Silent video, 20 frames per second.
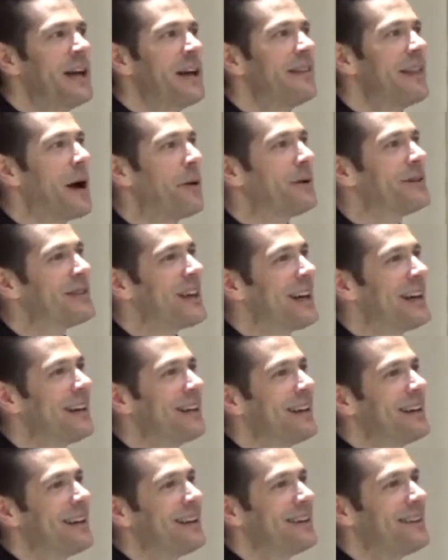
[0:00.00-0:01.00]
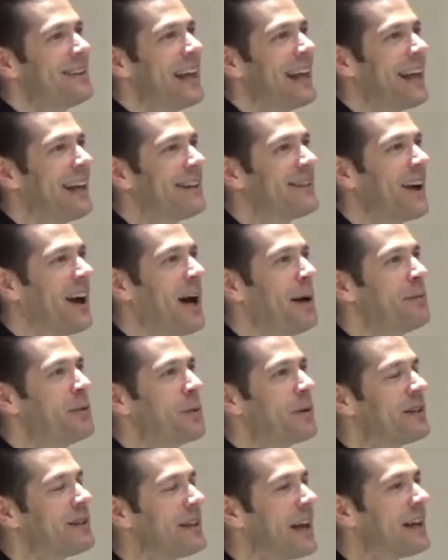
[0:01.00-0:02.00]
that was taking time
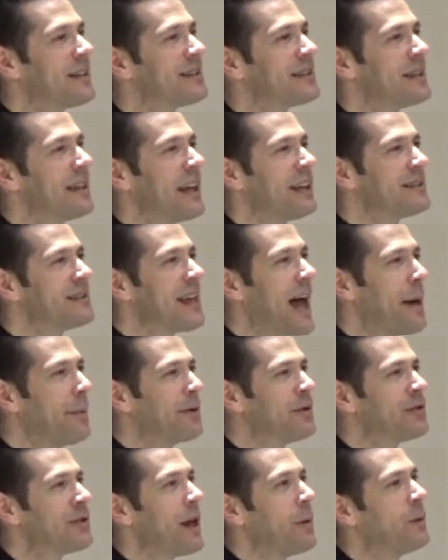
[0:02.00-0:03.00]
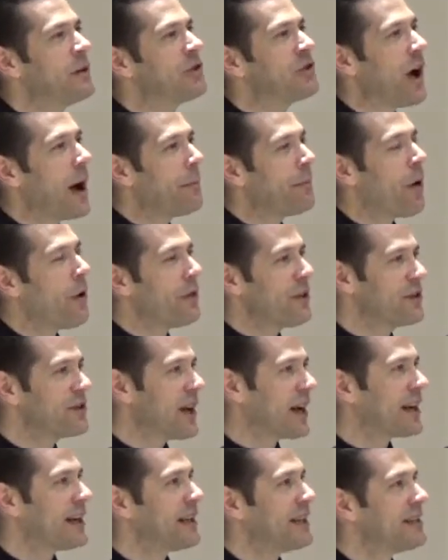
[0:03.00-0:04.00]
to establish that when John Paul II
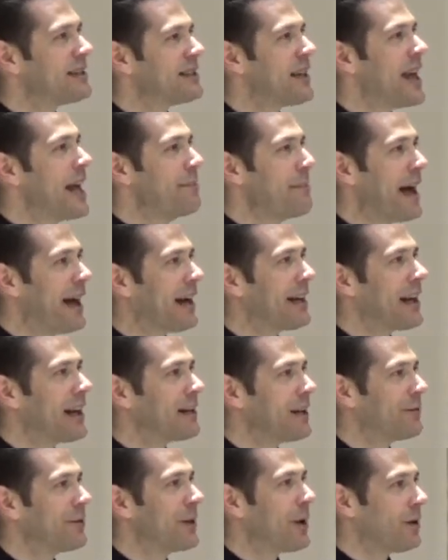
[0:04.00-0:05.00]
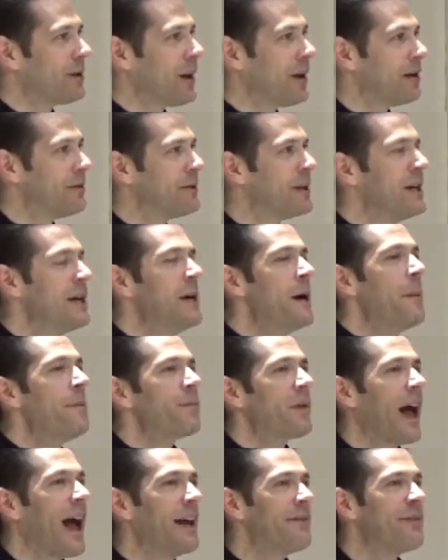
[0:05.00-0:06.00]
is saying man cannot live without love,
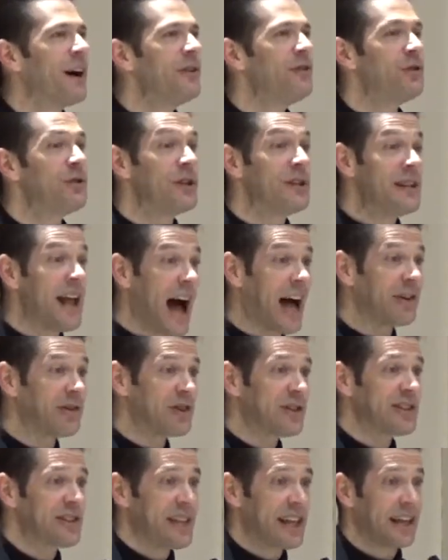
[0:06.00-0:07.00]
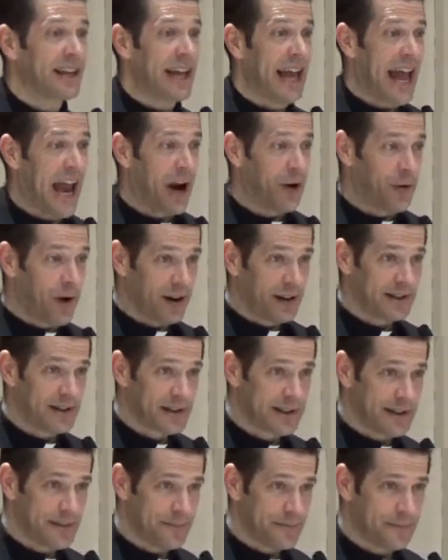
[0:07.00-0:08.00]
I invite you to not just think
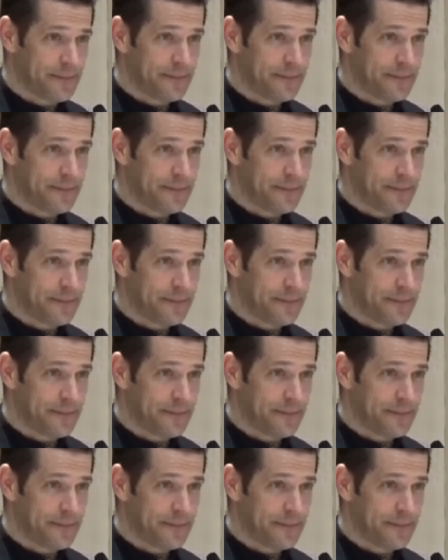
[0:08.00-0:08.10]
eros,